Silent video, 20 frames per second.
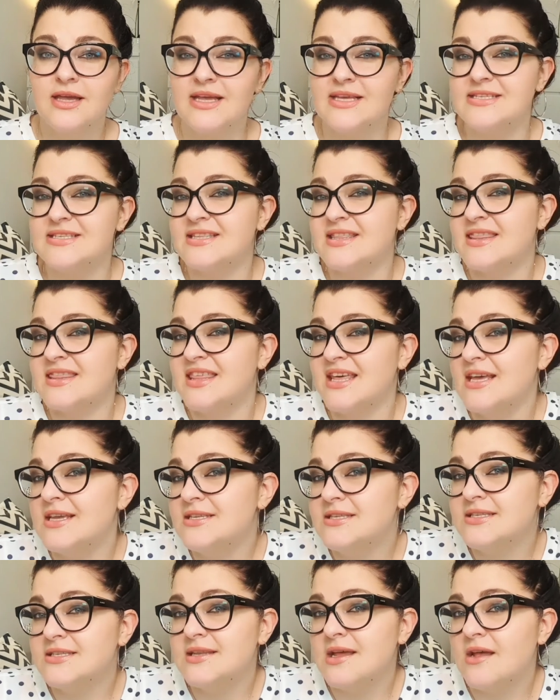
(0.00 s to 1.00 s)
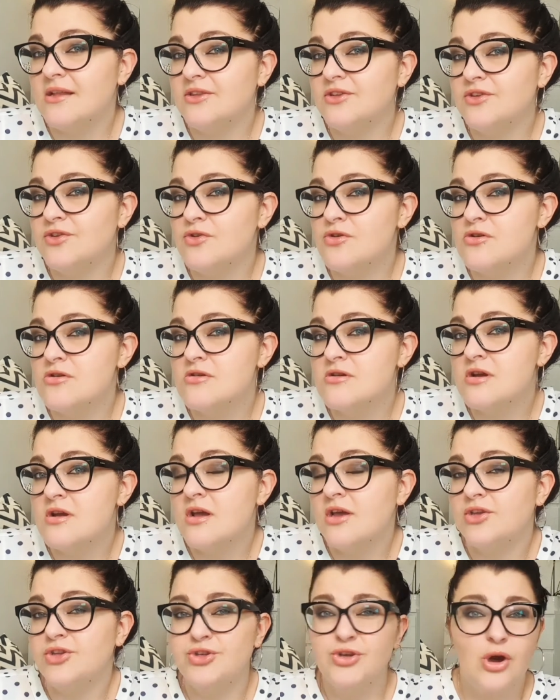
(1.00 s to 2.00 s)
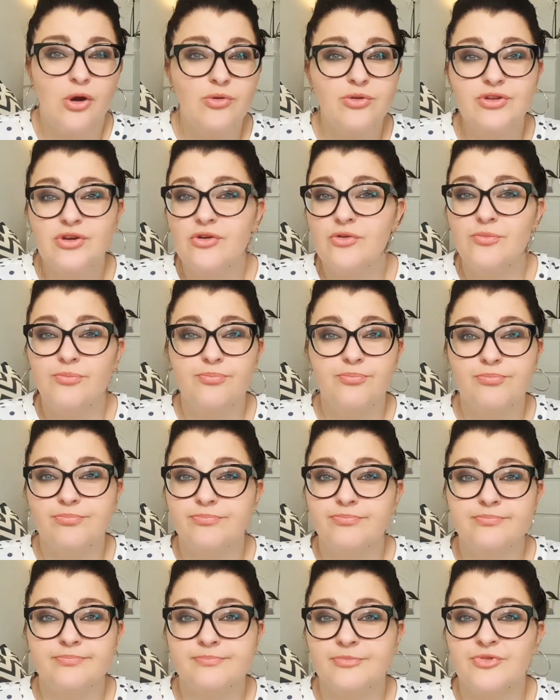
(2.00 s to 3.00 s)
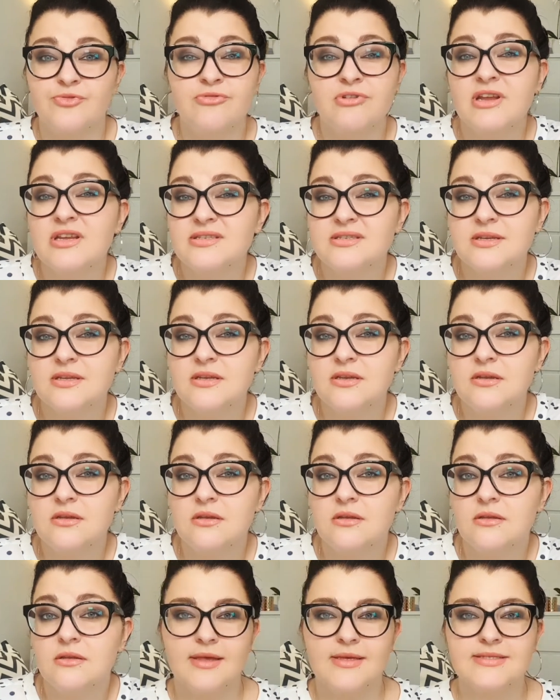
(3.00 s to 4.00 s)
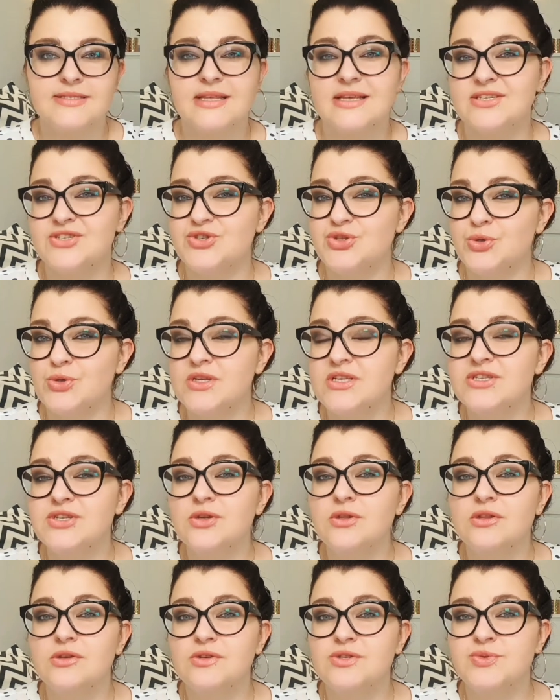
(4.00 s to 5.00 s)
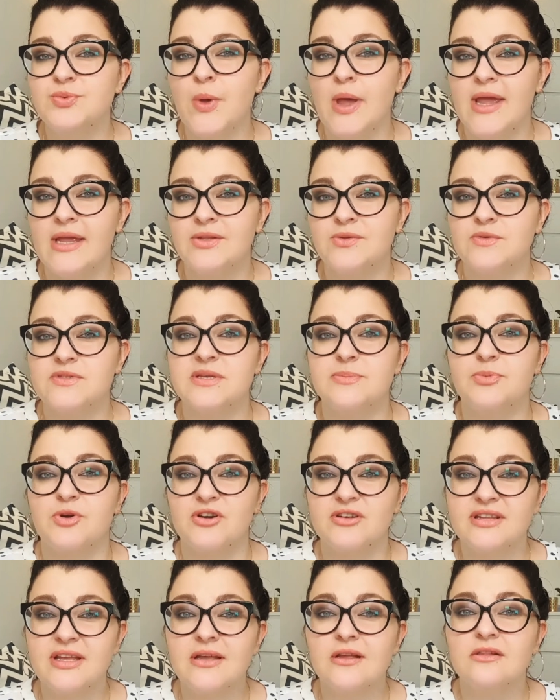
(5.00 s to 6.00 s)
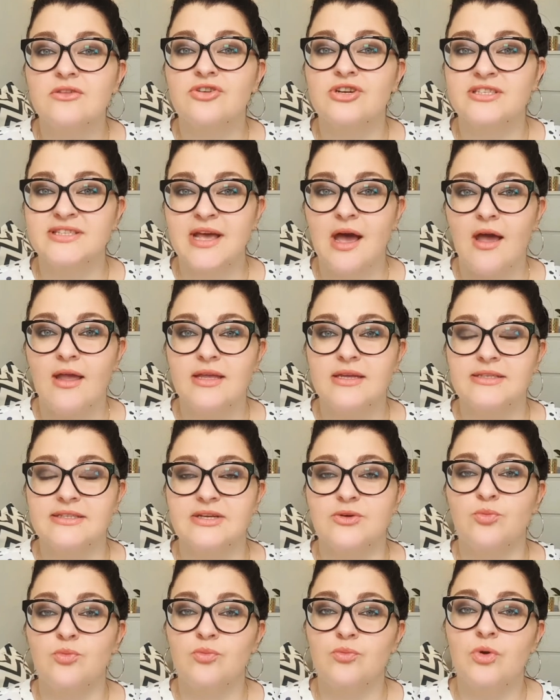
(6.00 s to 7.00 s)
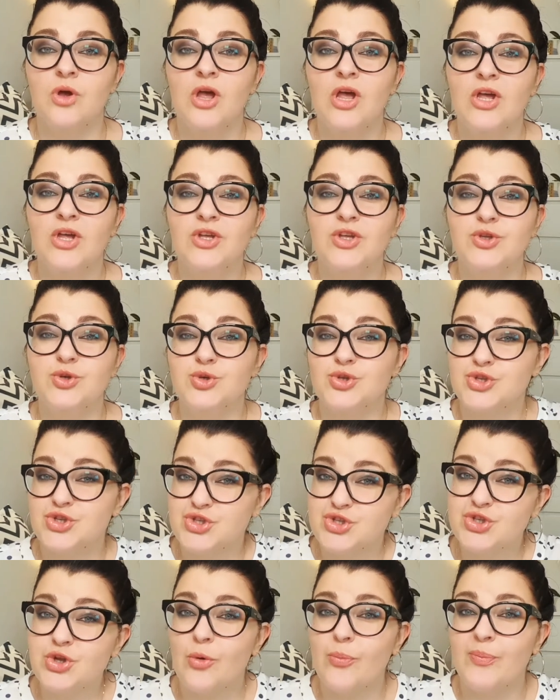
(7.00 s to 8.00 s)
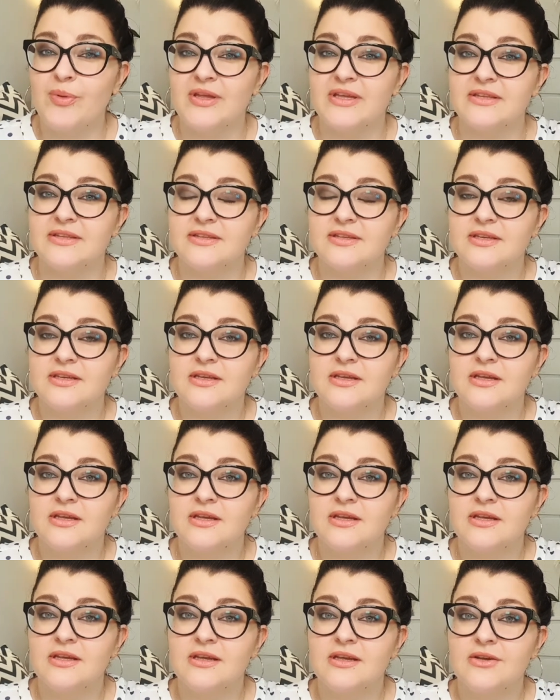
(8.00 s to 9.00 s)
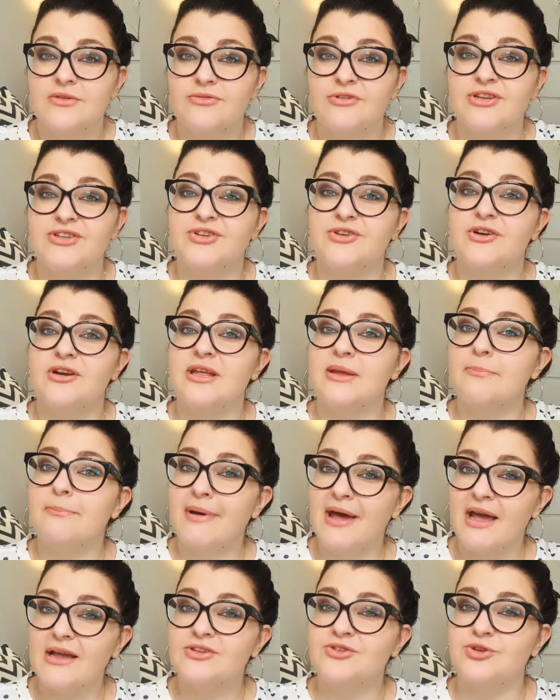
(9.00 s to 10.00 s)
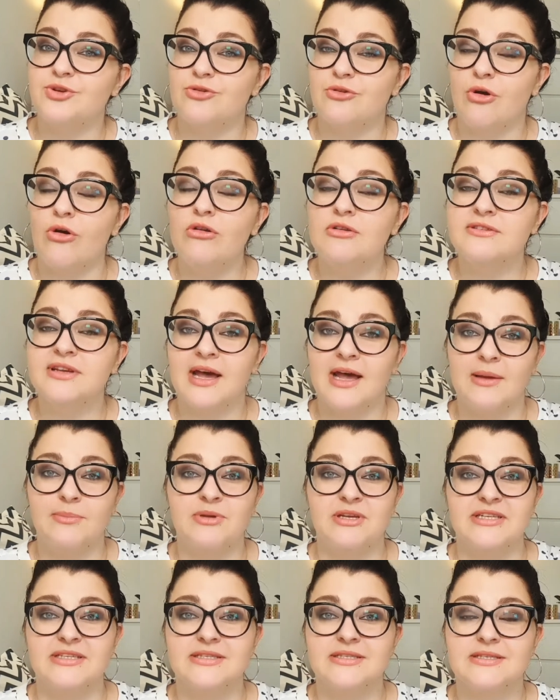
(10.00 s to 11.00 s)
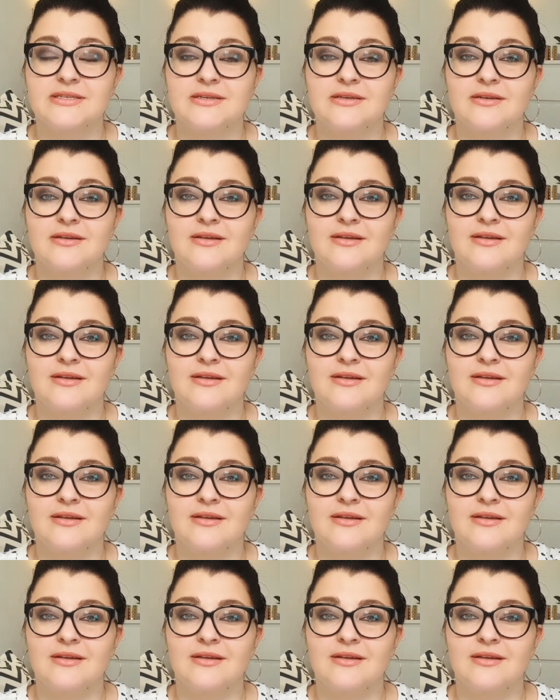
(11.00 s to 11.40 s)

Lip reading: Is this not your yo-yo reason? Because as soon as you lose weight with a particular diet and you stop it, returning back to your old habits,